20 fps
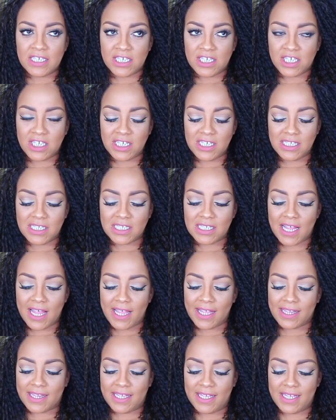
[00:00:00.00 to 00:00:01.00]
She's
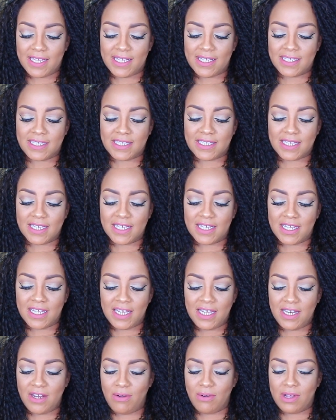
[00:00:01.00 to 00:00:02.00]
like this.
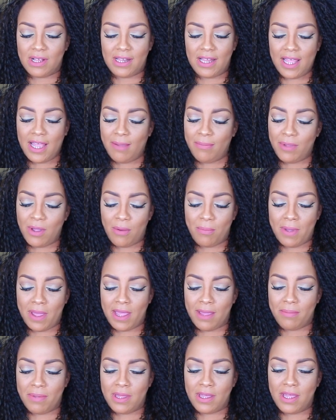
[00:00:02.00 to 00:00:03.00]
He don't claim your
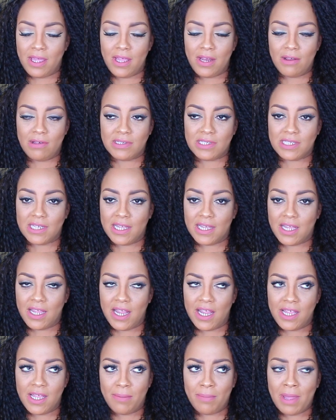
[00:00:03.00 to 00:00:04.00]
baby. He don't take
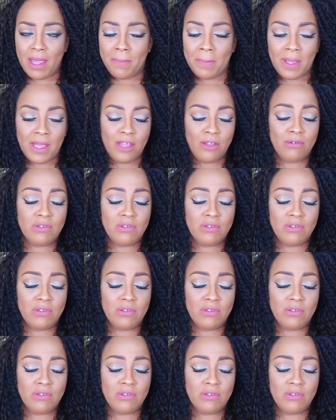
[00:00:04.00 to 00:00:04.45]
care of your baby.